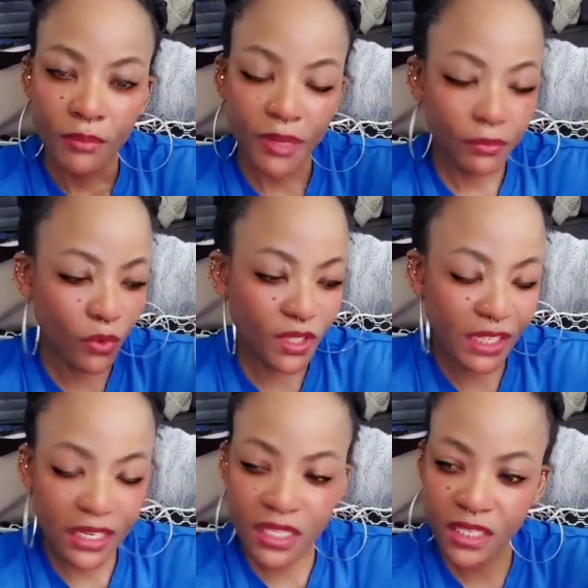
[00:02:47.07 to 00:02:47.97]
But more than
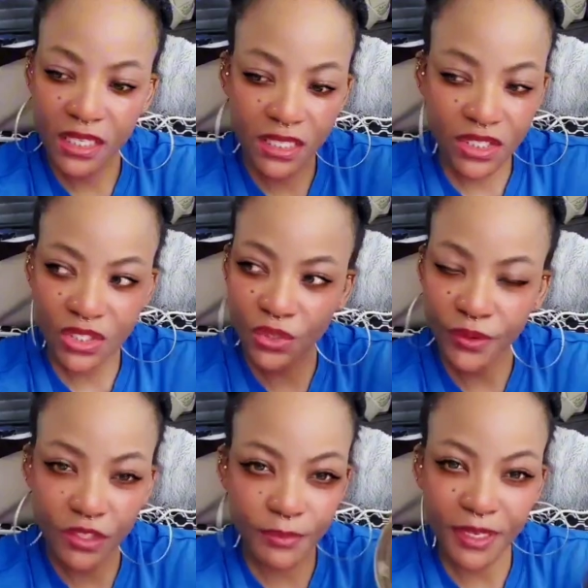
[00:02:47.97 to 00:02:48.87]
anything, it's just
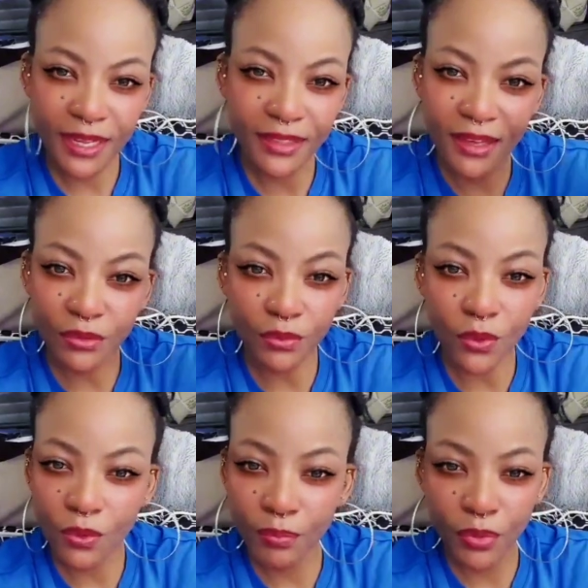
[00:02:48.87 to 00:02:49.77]
going to be like that
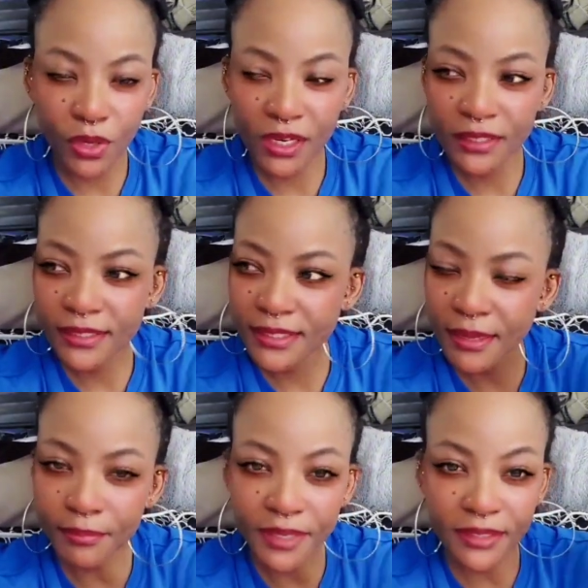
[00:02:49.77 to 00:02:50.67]
raw. Put it in a
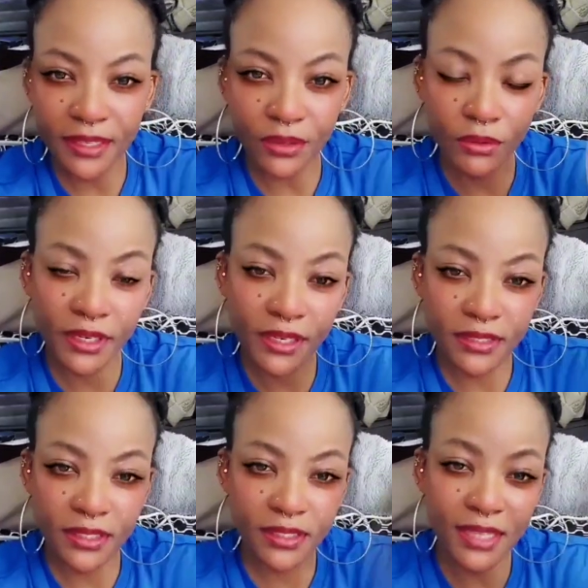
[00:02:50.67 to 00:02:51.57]
template that already
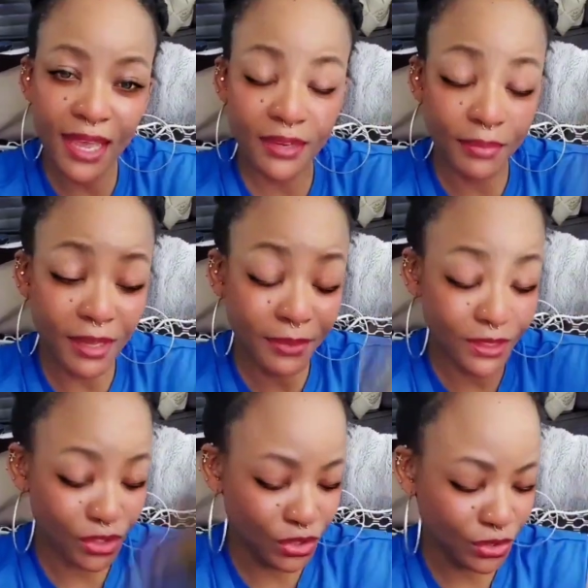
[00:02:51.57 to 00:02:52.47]
exists and
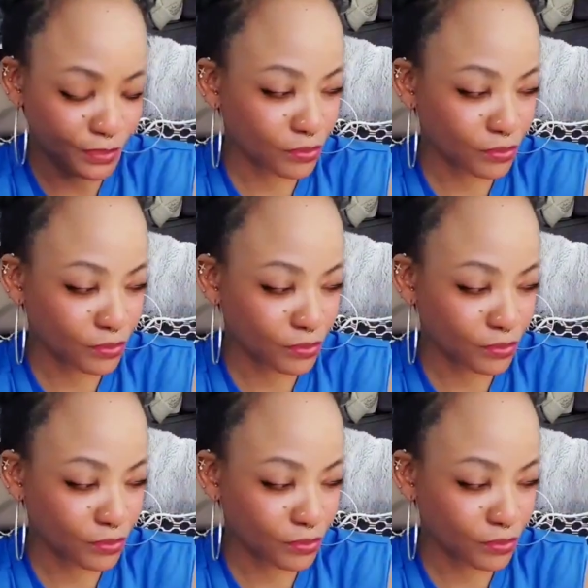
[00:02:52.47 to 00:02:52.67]
publish.